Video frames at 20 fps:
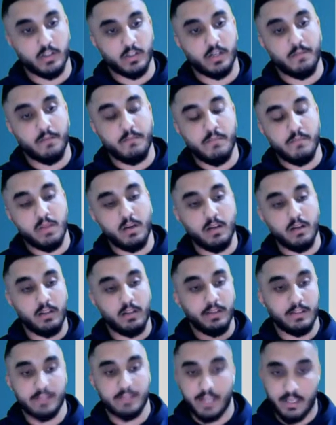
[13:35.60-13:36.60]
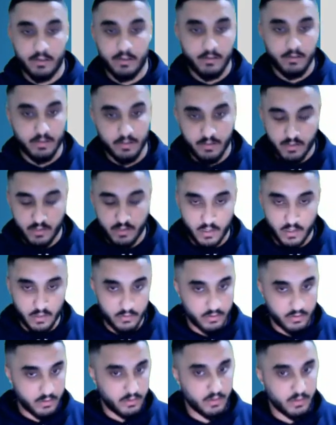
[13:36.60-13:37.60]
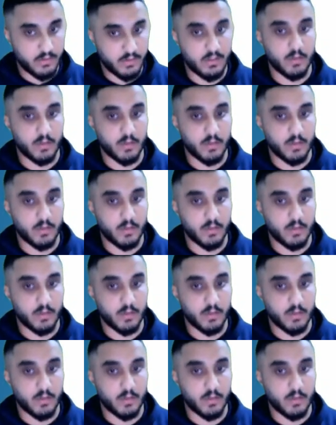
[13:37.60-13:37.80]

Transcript: It's going to immediately take you to DigitalOcean.